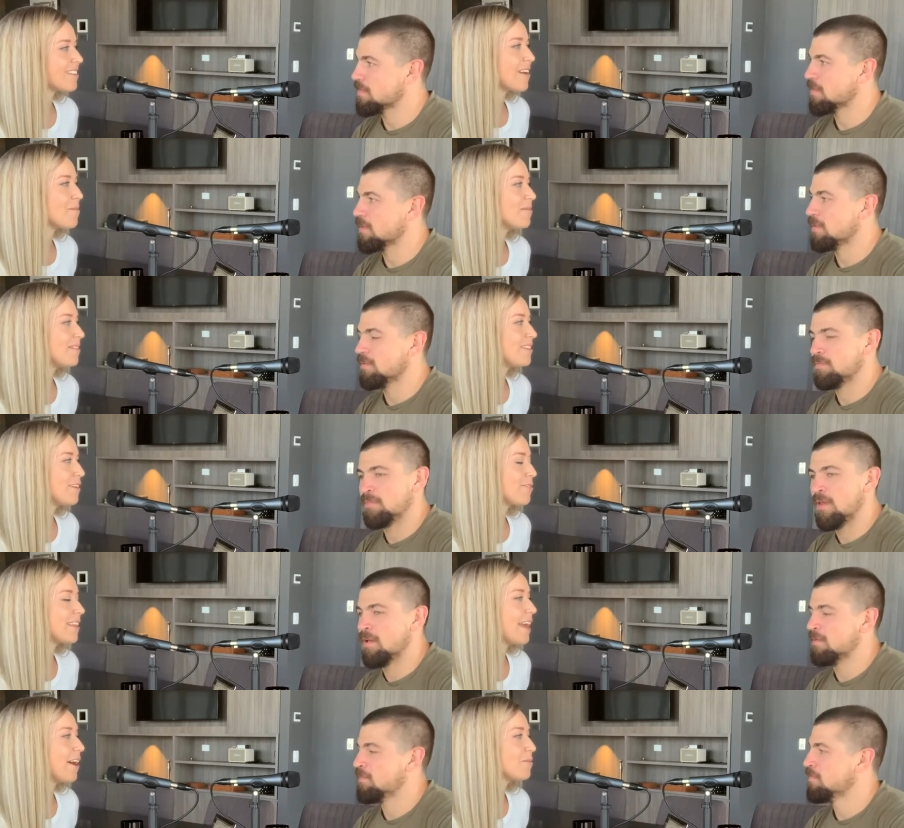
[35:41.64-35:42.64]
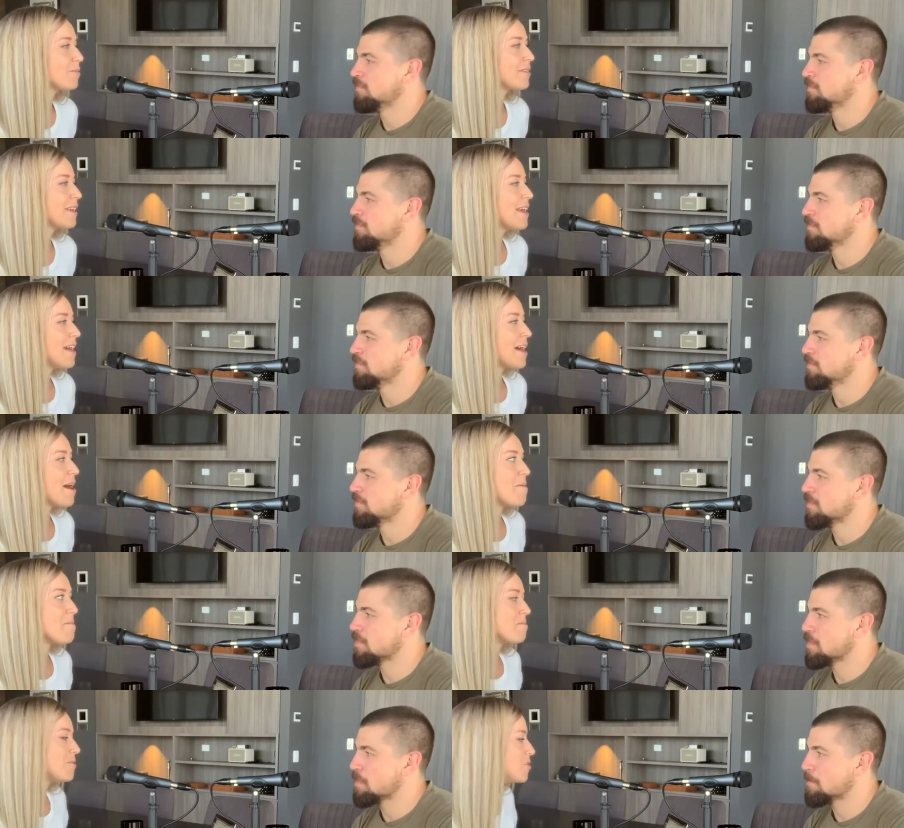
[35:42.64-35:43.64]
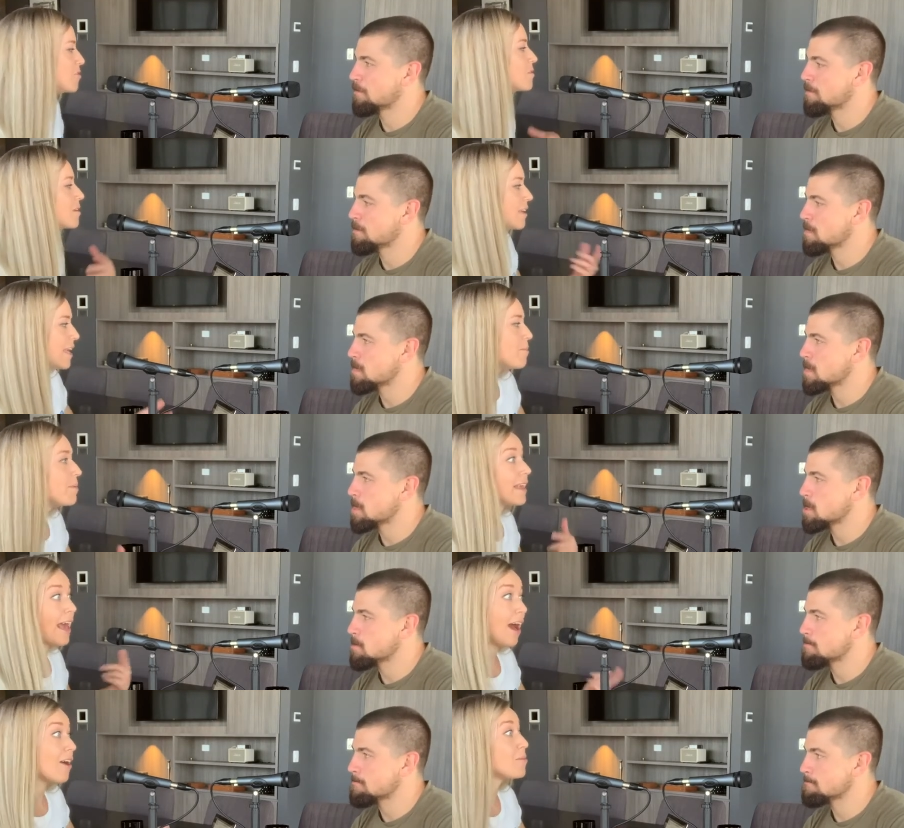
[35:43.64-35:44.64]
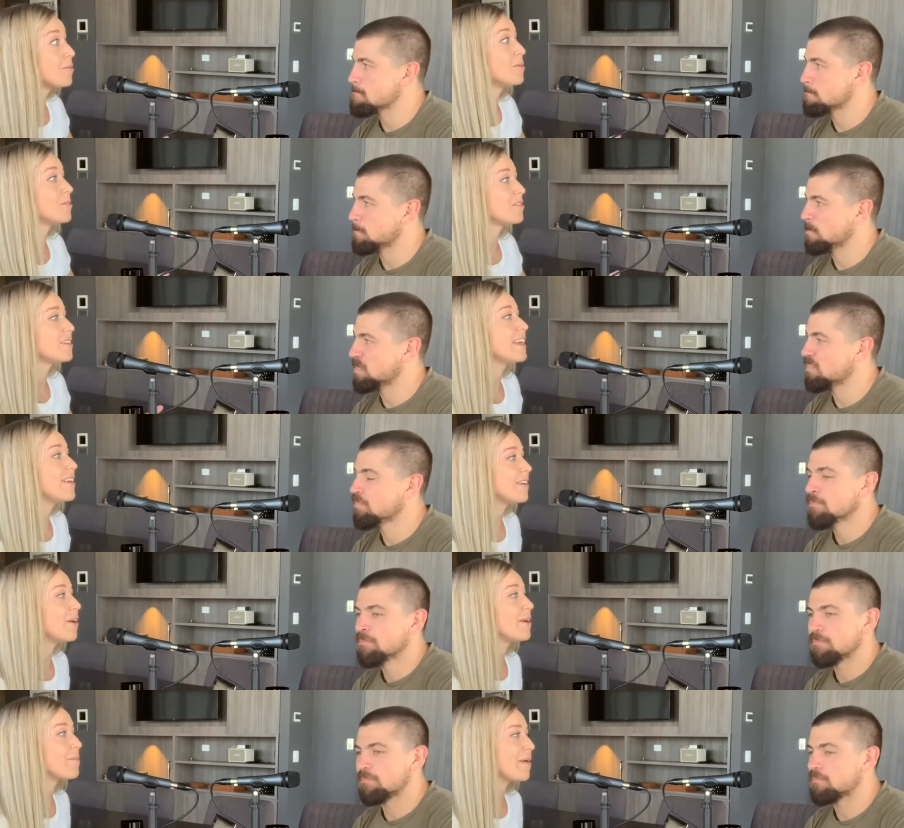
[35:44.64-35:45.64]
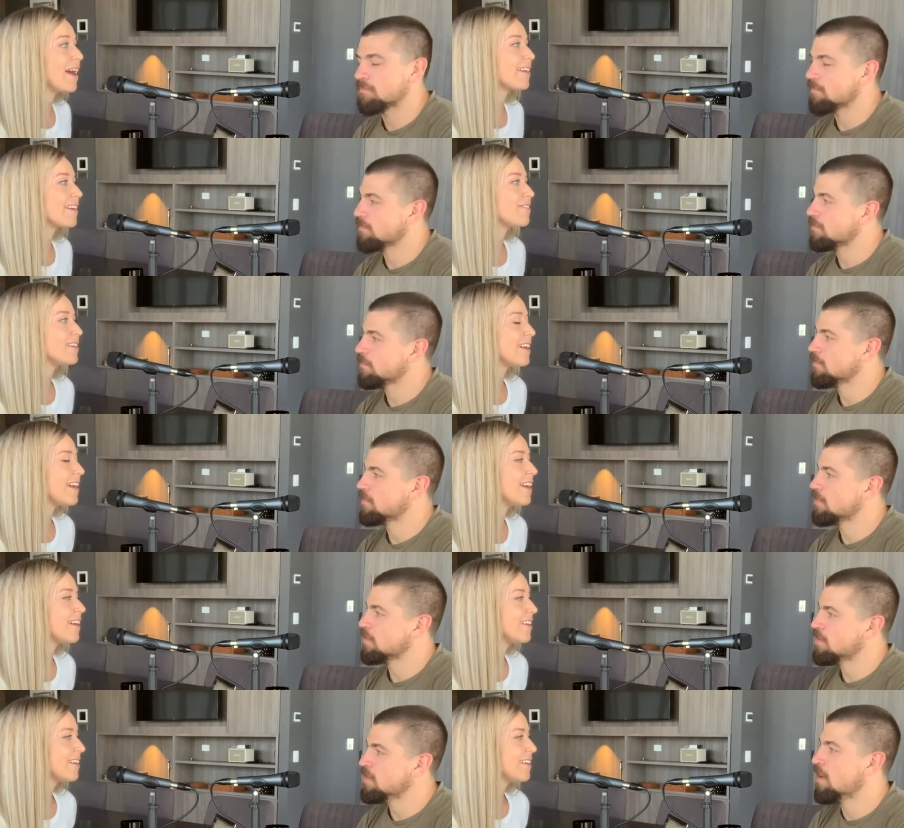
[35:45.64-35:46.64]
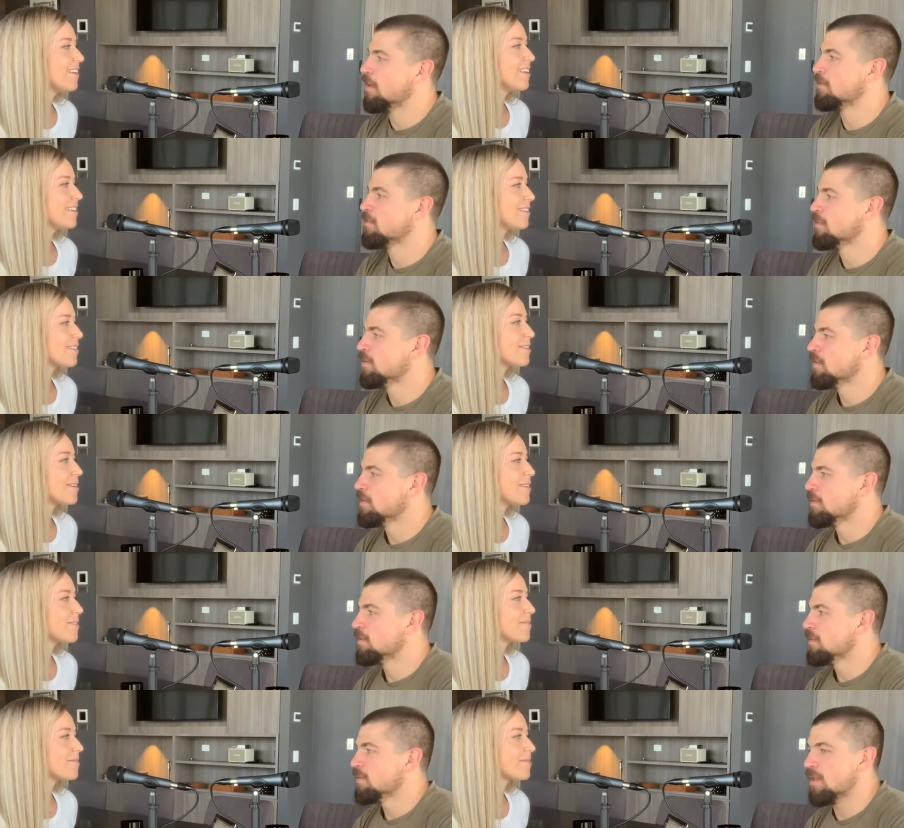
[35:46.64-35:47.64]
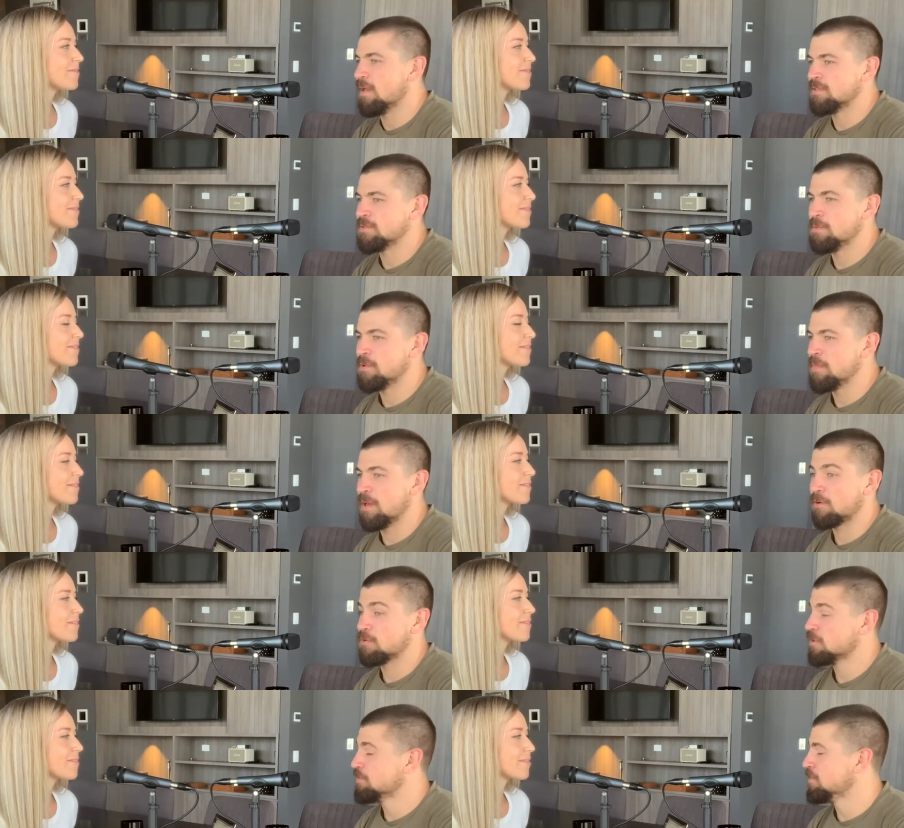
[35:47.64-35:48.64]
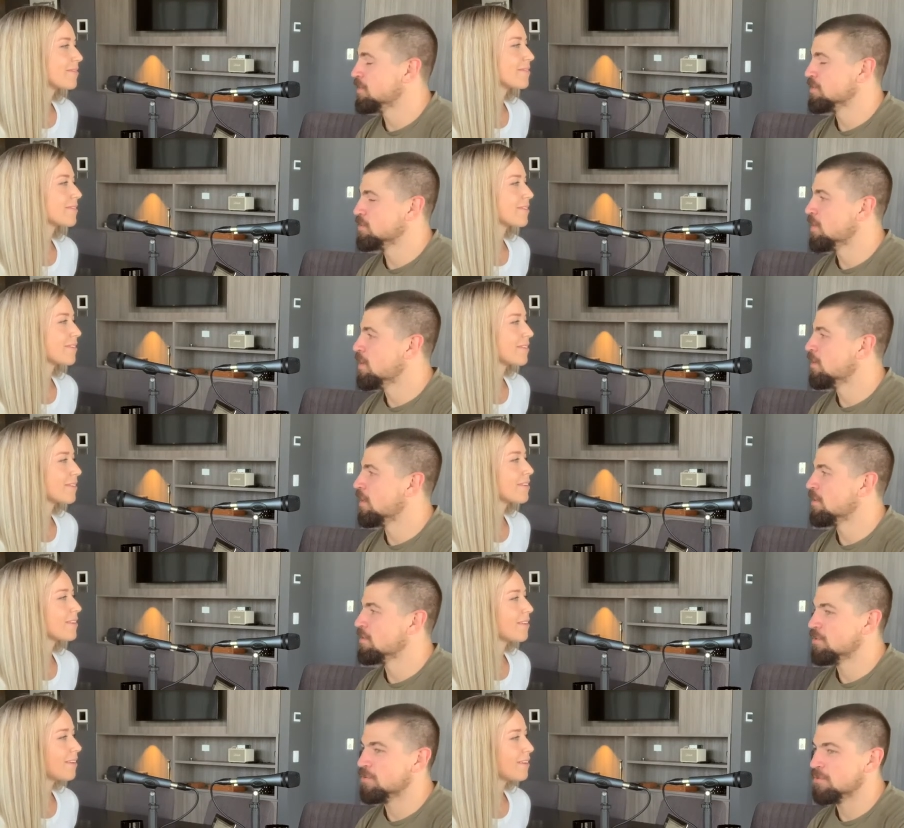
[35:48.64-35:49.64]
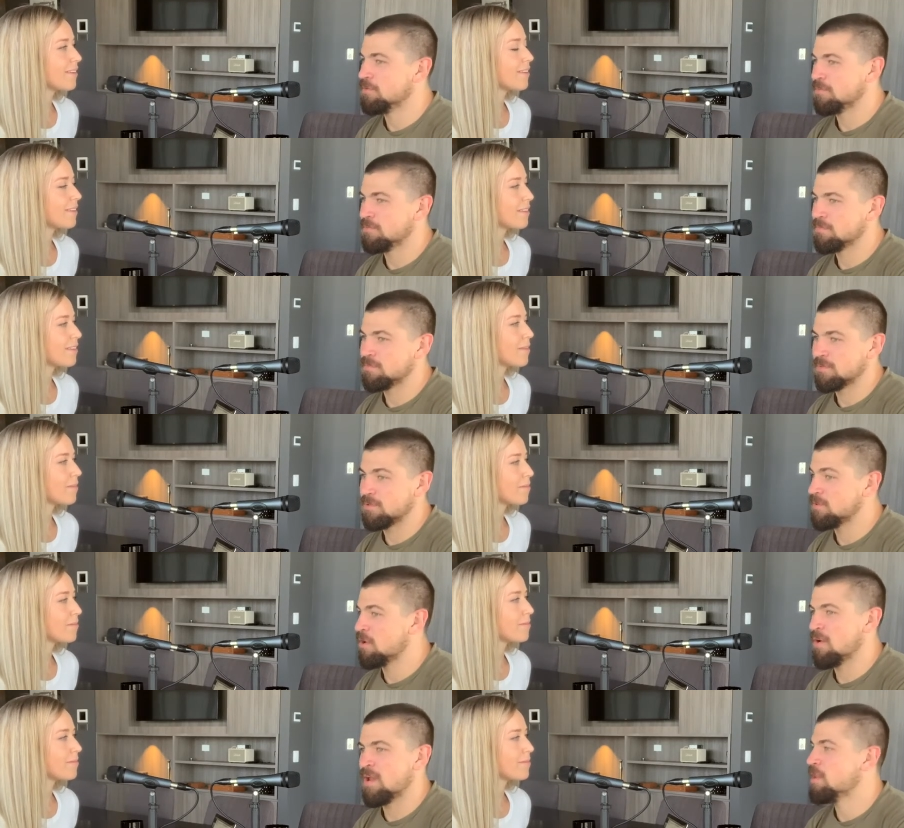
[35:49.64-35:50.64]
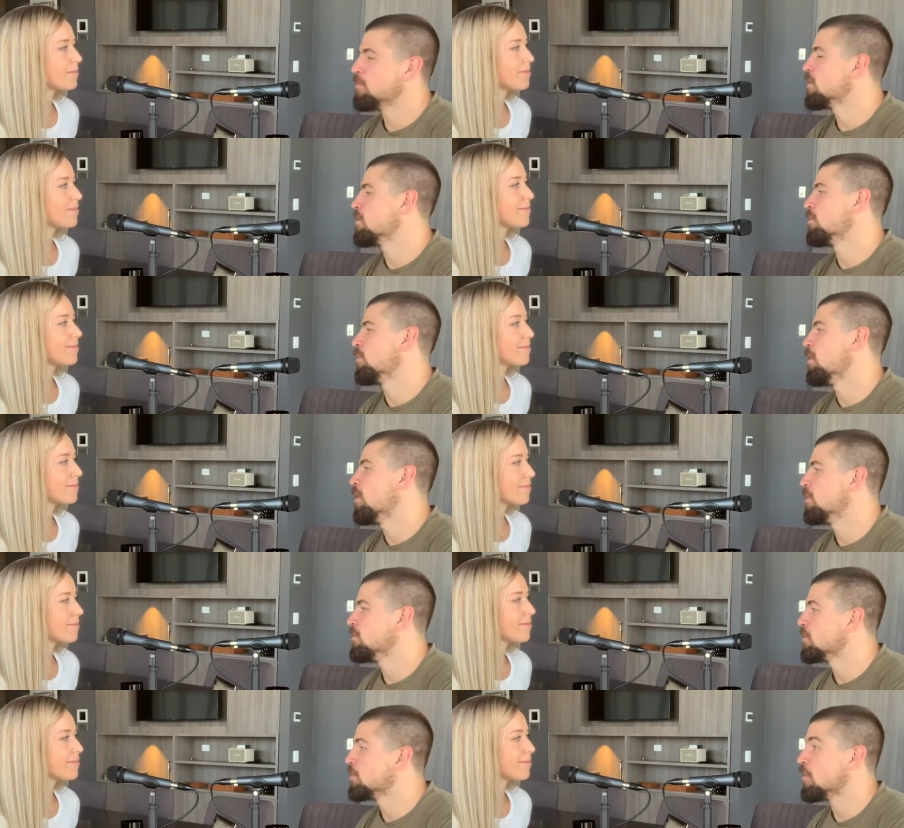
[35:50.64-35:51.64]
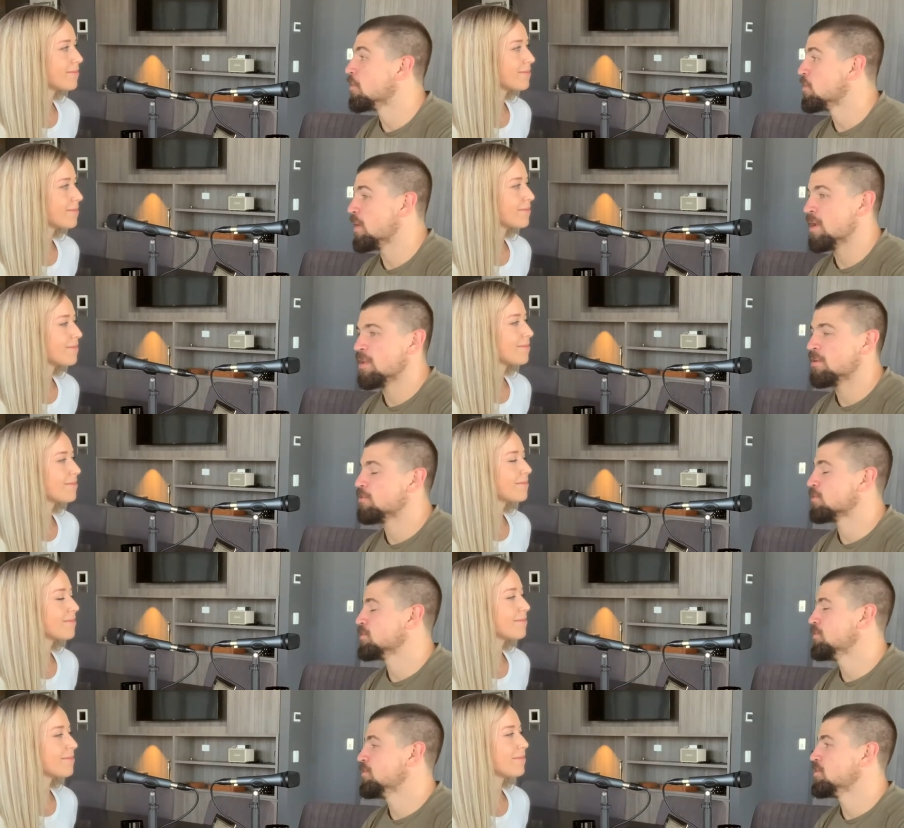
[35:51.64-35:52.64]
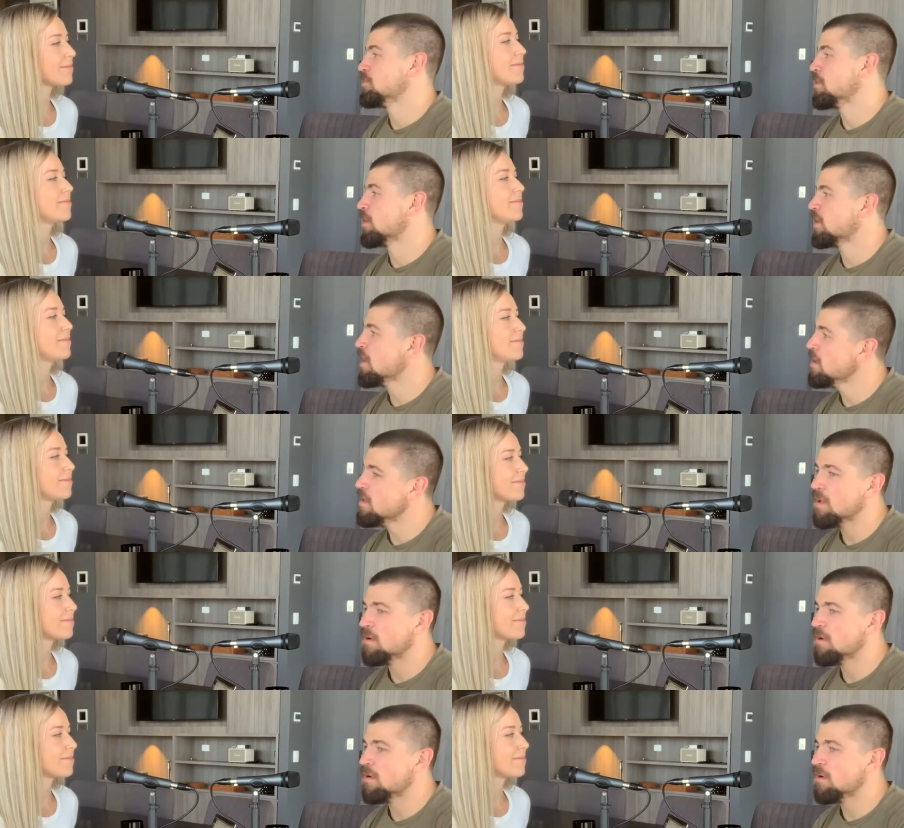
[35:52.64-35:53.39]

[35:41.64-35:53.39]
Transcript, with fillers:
Speaker 1: um, definitely helps um, you keep accountable to keep going back every day. Yeah, as well.
Speaker 2: Yeah, it's the beauty about CrossFit as well. Like you go anywhere in the world. You can go to any CrossFit gym, be like, mm. hey,
Speaker 1: yeah, I